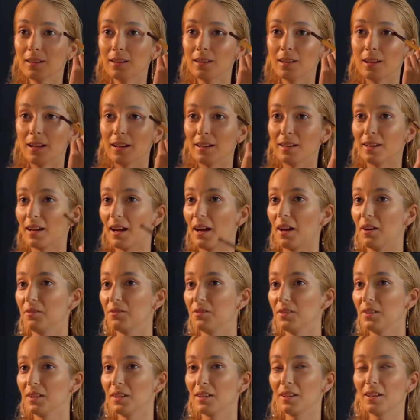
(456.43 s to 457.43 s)
Like, I
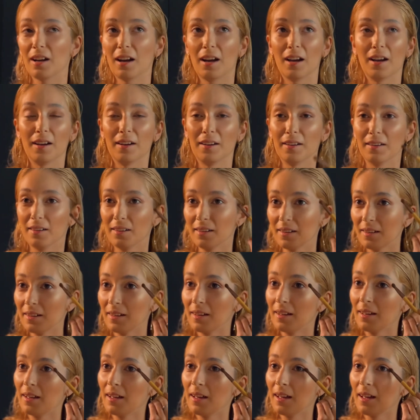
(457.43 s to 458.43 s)
think I
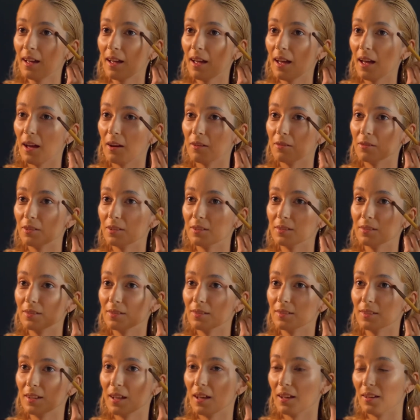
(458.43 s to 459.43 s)

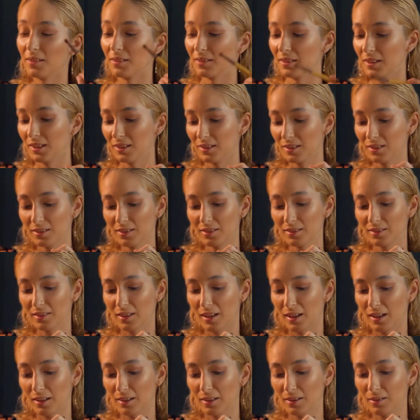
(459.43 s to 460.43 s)
haven't done it
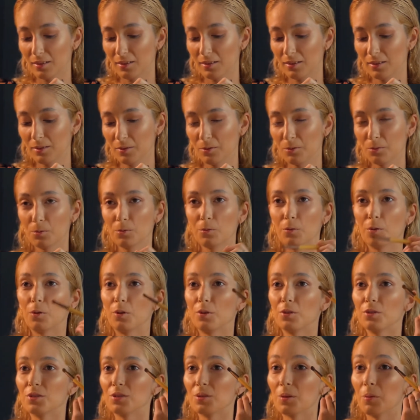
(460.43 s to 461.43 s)
like for
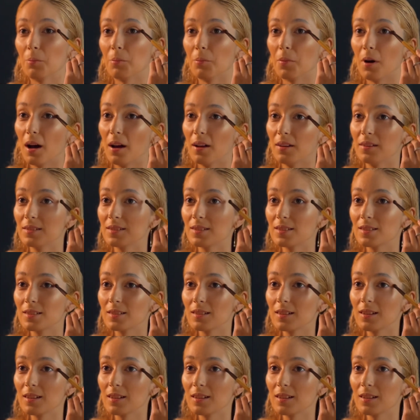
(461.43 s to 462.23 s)
some months.